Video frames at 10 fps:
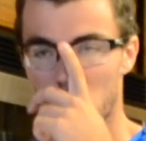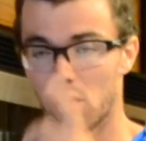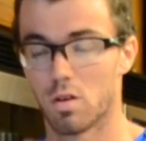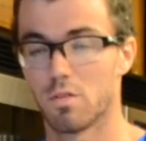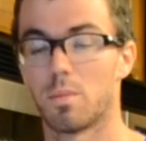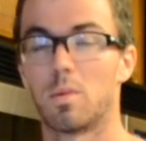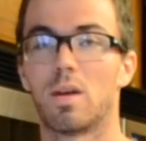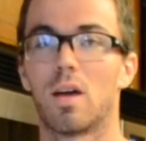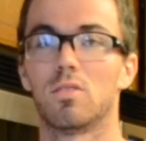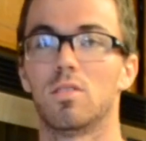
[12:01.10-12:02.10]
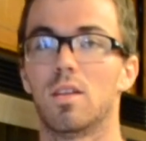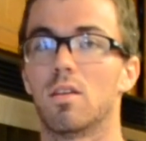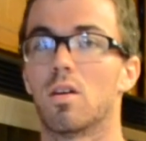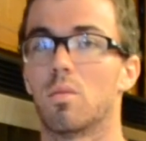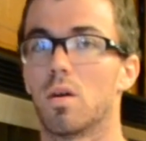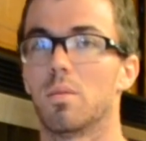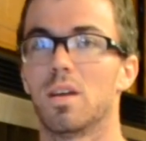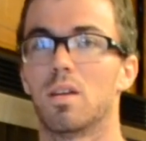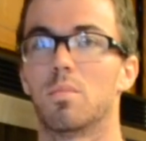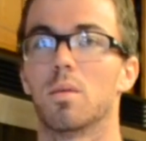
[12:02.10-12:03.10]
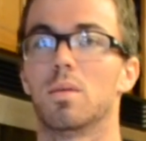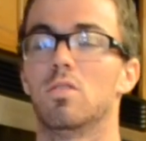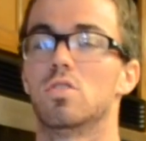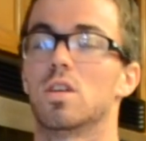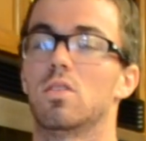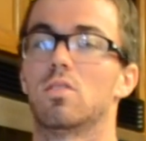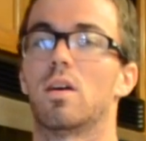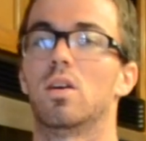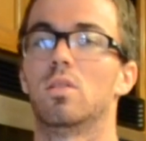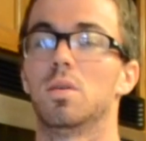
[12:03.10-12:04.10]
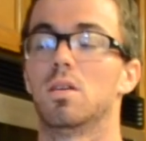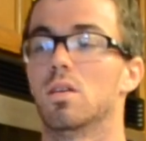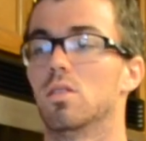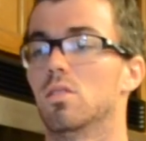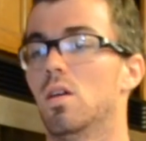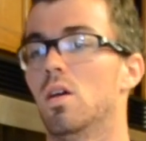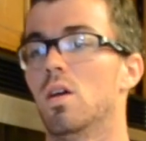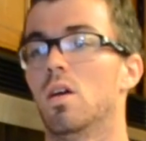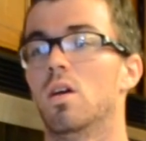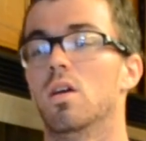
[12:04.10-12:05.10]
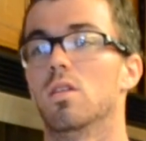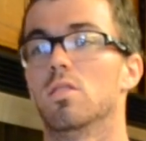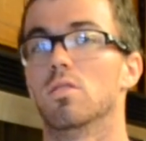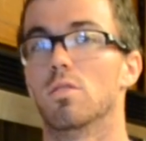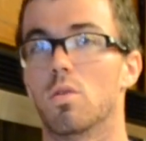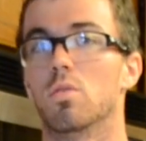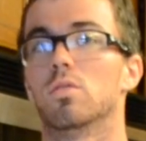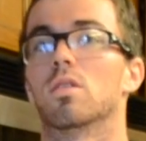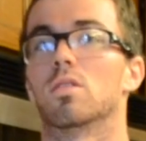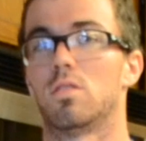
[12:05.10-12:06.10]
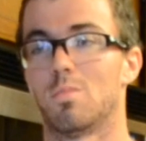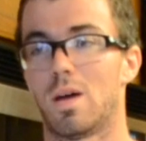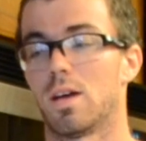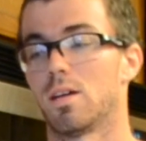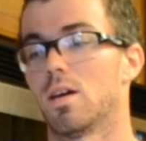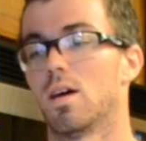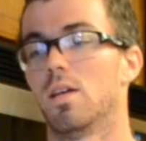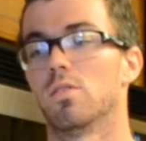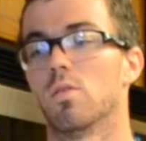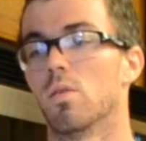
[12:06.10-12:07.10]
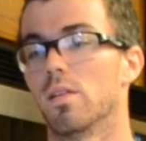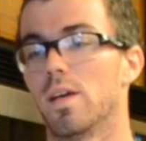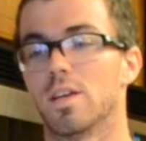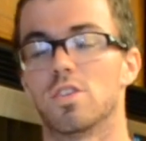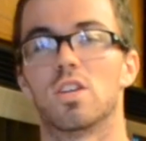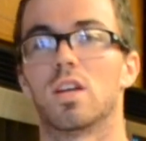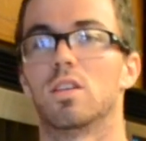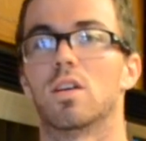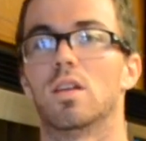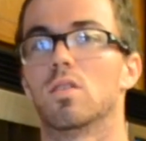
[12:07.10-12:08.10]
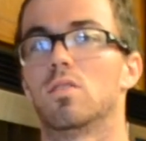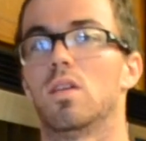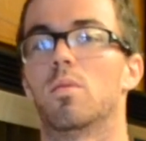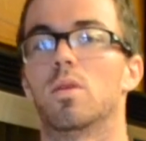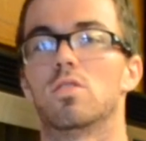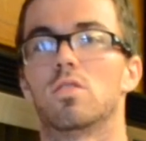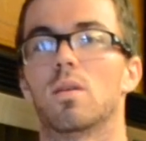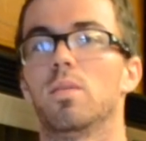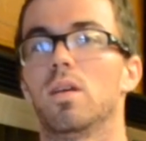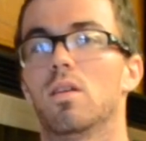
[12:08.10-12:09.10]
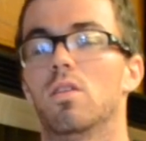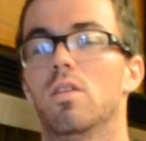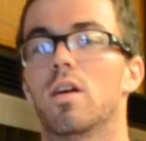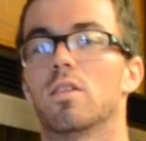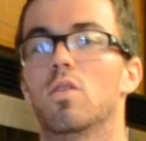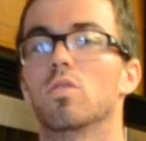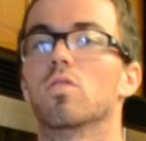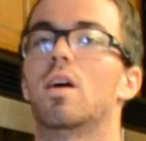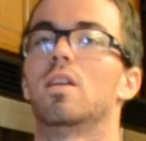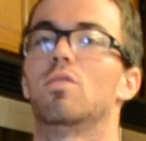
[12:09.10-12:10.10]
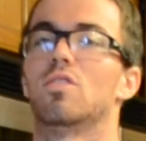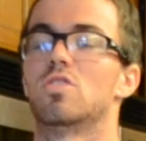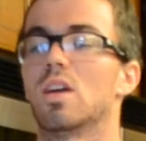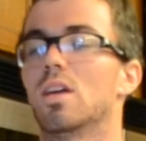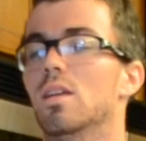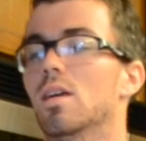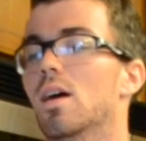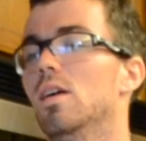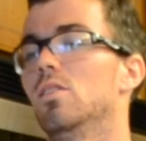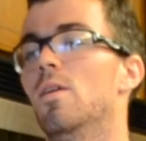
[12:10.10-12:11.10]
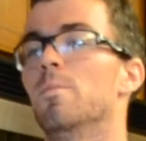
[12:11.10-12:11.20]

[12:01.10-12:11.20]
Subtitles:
Or if I'm going out to dinner, I'll probably get a barbecue chicken salad because those are smack, guys. Or like a chicken tender sandwich, something along those lines with chicken, guys.